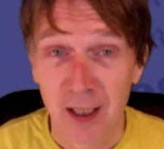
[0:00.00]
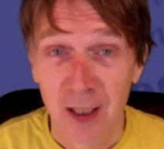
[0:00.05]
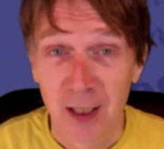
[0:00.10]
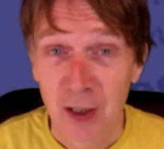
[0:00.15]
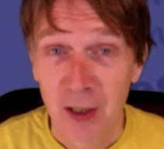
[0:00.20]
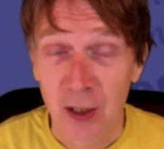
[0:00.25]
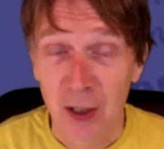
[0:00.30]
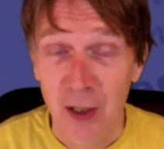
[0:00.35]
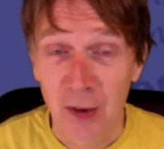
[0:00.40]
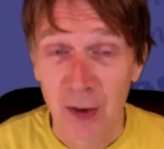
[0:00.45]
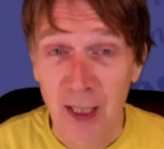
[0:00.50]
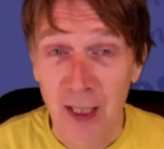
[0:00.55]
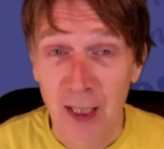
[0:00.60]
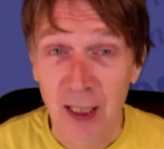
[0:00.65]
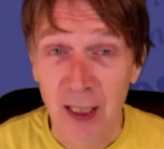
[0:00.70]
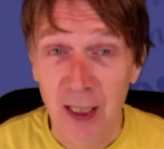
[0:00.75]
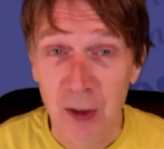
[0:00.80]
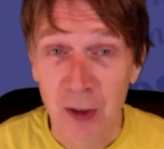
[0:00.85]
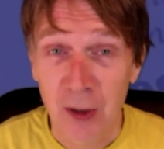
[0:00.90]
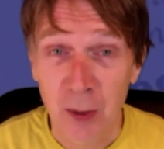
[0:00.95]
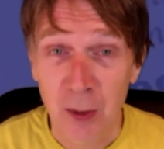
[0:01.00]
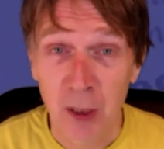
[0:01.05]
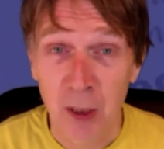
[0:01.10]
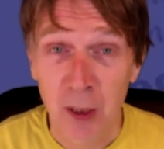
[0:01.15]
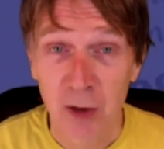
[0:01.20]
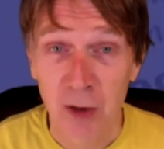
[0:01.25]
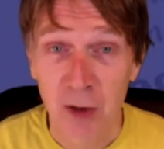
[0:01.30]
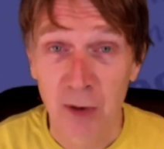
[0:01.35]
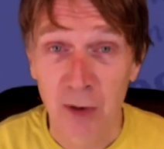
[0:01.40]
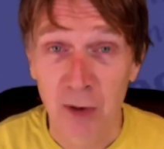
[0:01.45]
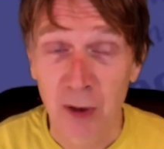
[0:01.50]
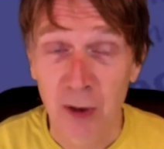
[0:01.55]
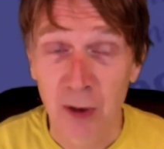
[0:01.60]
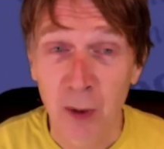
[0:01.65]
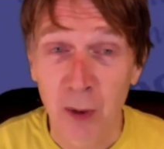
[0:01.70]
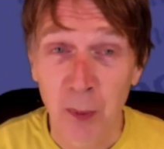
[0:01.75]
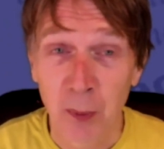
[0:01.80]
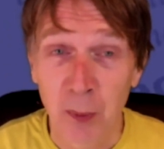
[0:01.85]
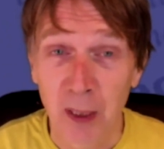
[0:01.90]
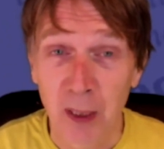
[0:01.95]
So thank you so much for your
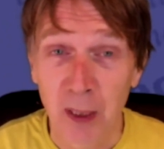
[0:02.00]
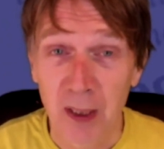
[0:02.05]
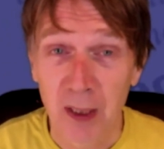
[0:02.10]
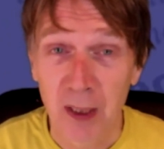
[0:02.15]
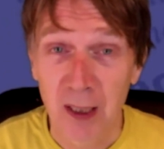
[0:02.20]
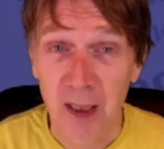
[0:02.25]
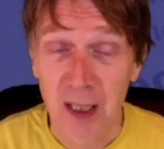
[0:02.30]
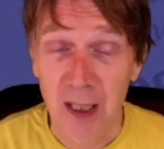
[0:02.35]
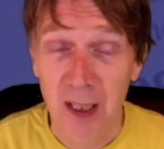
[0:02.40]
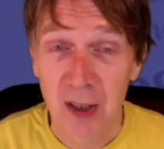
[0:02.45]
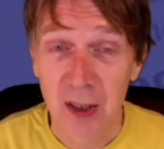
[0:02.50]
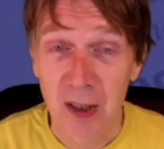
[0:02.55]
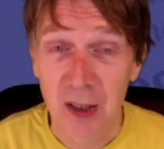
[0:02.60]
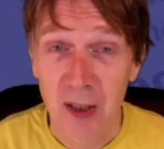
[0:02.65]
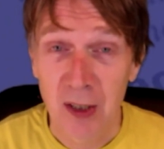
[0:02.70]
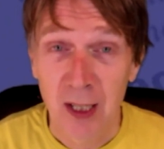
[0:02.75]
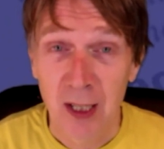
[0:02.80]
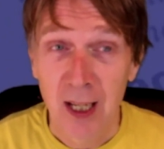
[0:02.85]
part in this.